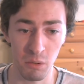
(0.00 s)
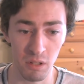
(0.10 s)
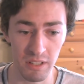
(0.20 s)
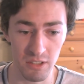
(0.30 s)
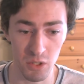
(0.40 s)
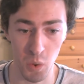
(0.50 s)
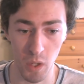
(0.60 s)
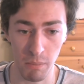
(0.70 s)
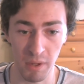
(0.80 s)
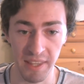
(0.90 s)
or at least a
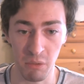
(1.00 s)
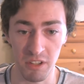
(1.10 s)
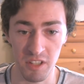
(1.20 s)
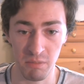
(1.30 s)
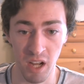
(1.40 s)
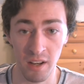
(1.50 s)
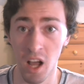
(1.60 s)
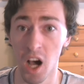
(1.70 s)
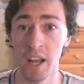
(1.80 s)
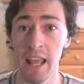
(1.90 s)
story point that would have just gone
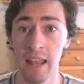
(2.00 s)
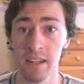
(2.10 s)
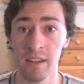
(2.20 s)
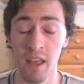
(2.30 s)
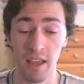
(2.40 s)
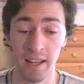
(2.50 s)
unended.